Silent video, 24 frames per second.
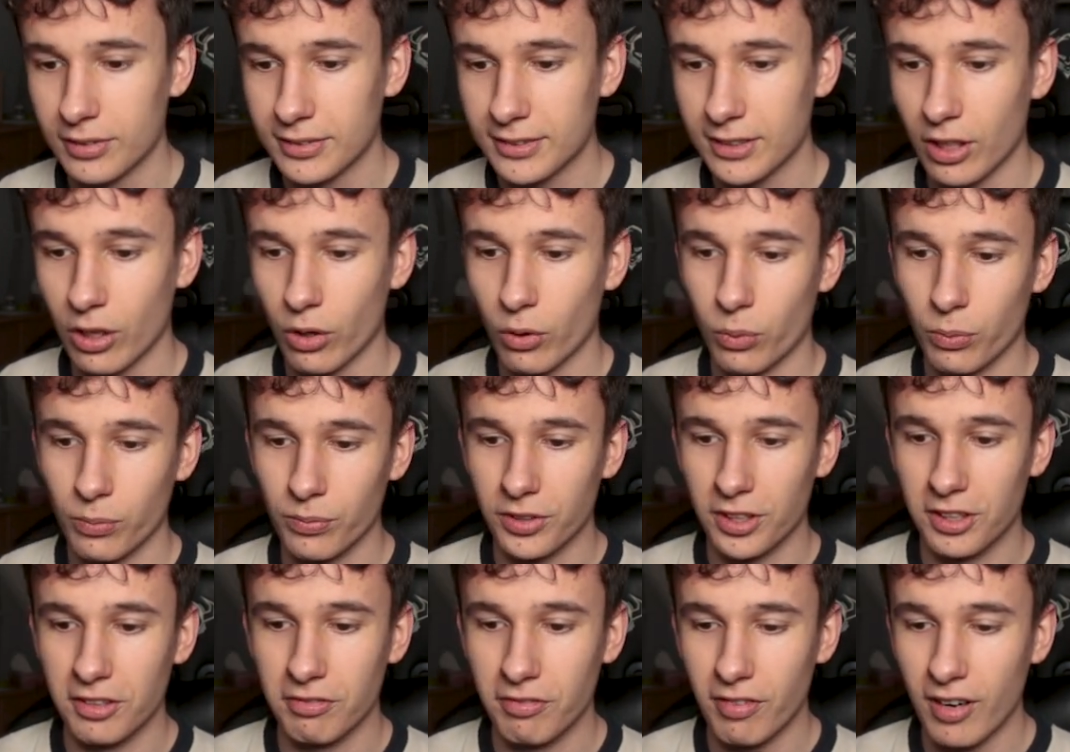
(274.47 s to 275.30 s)
So
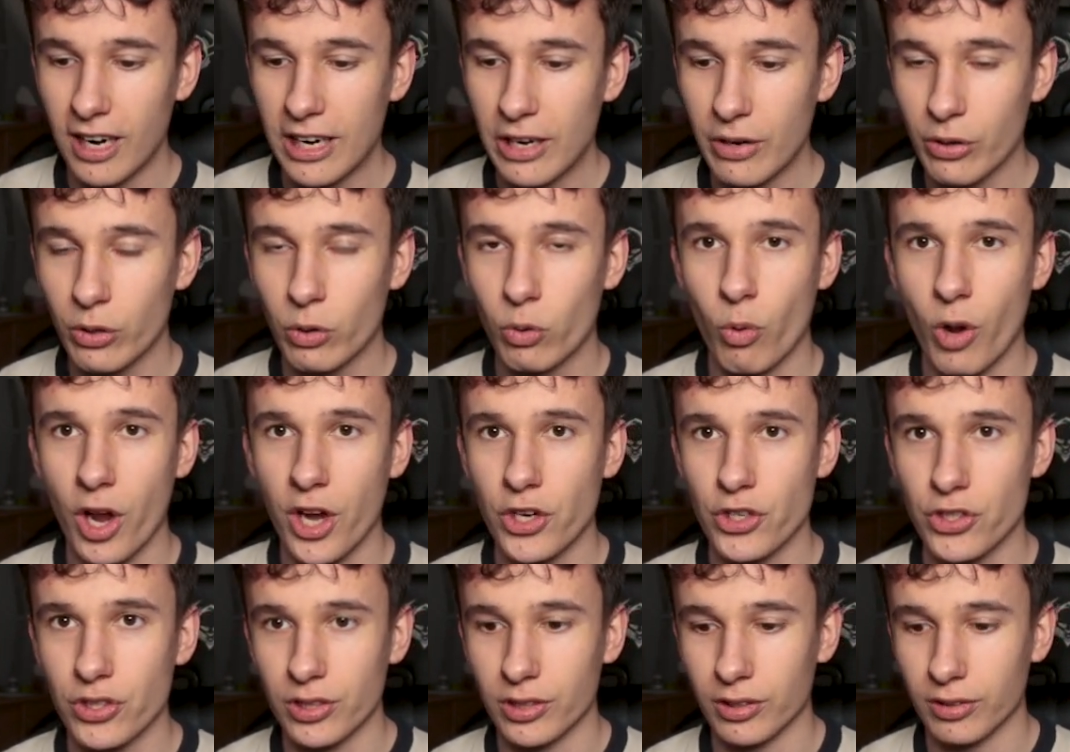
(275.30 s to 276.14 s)
the value
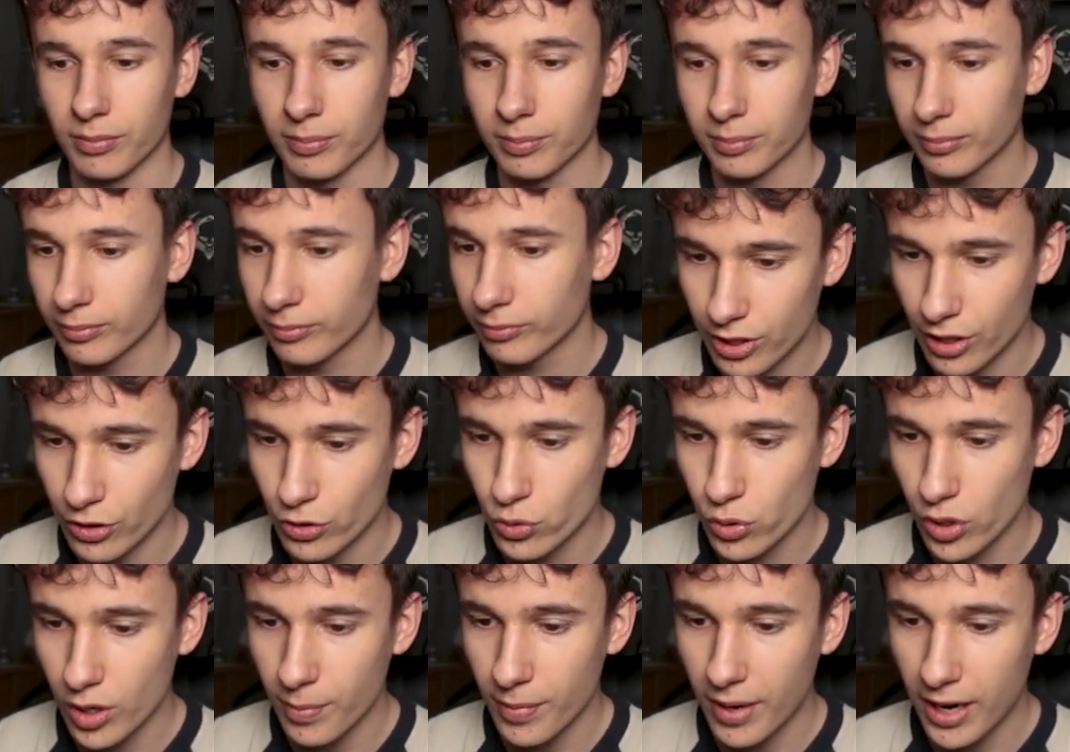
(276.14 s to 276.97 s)
equation: the
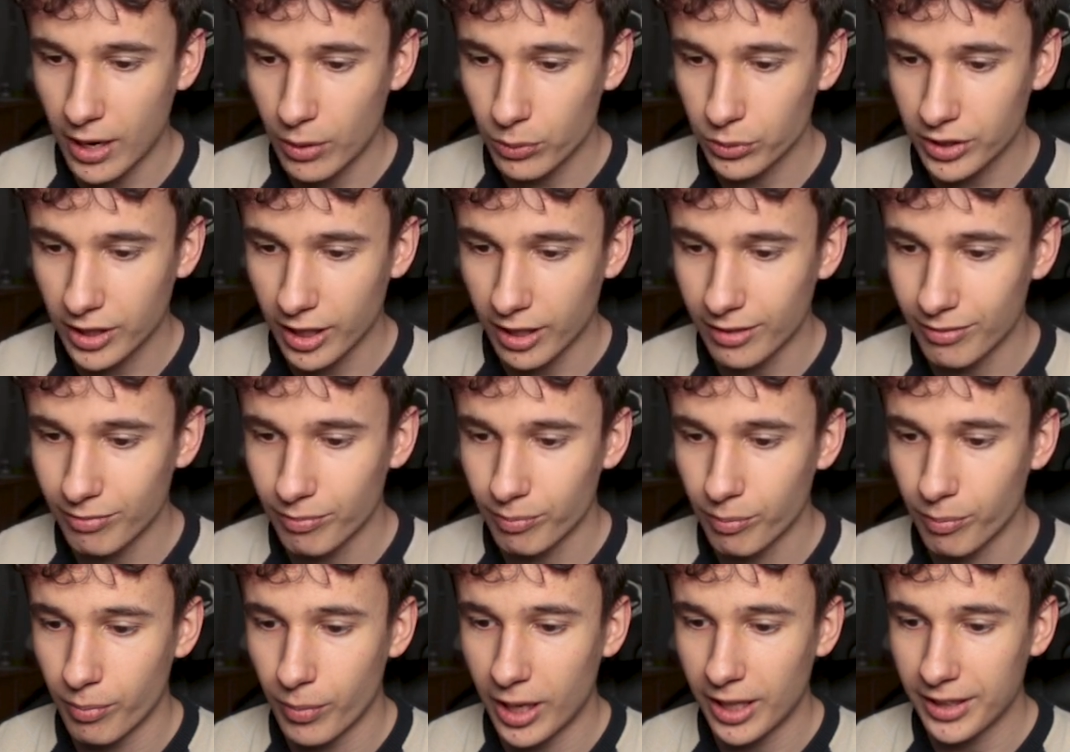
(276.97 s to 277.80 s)
dream outcome
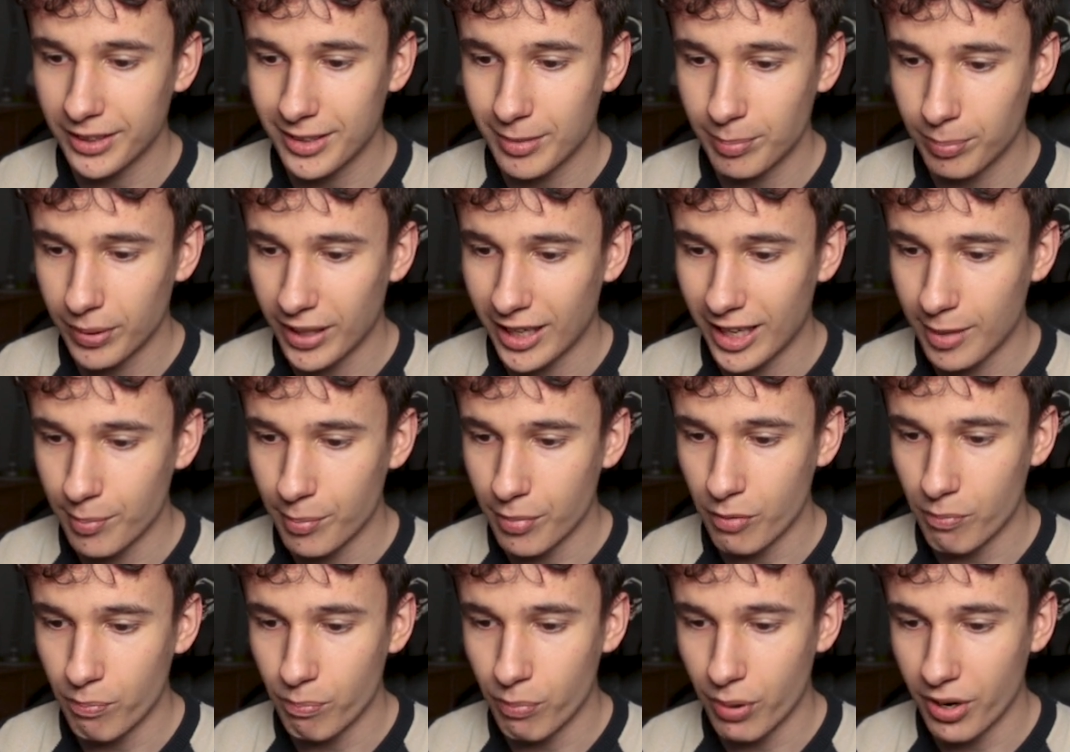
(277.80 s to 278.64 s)
multiplied
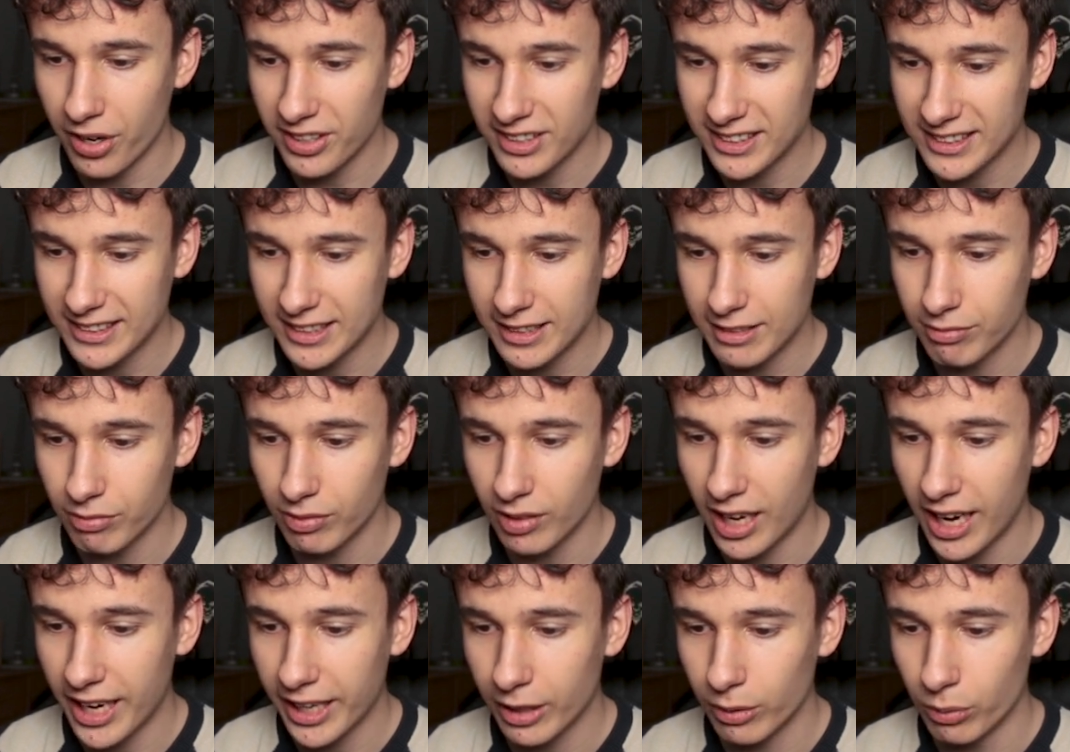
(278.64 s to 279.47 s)
by perceived
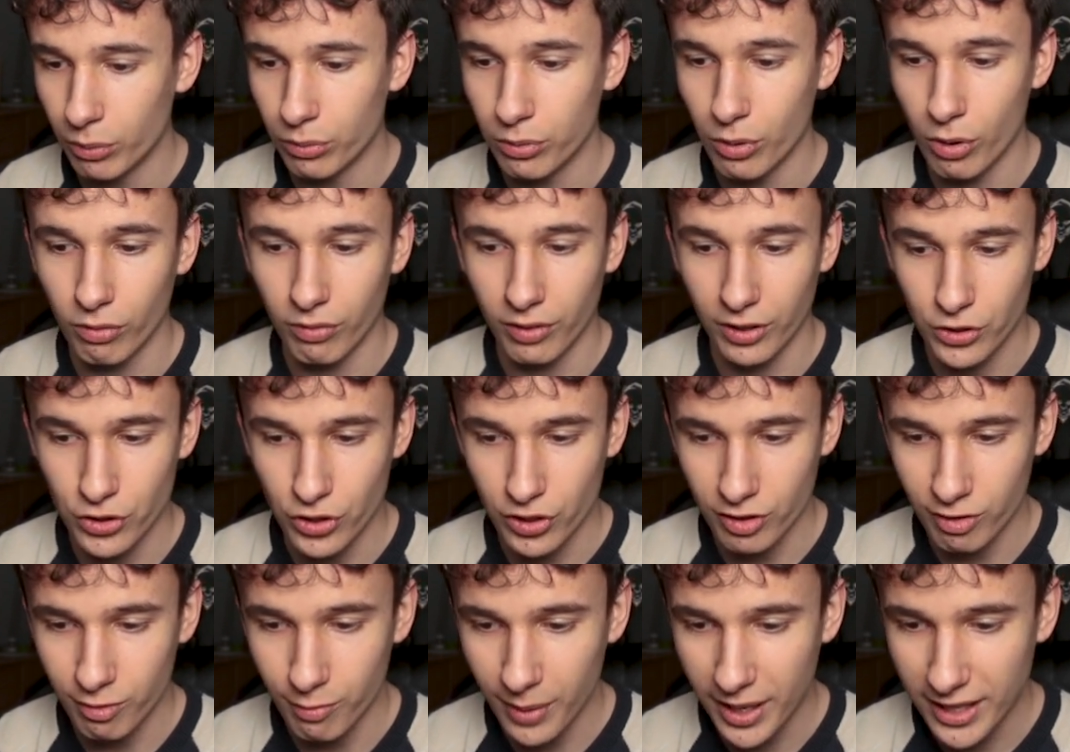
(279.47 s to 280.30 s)
likelihood of
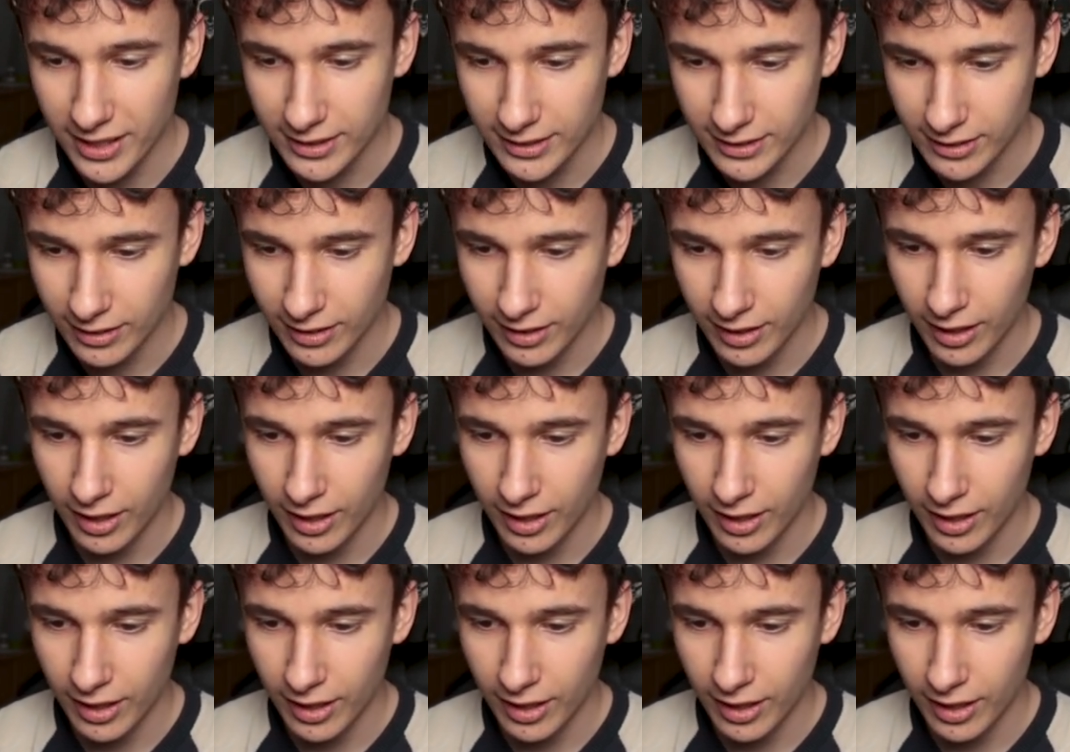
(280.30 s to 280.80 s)
achievement,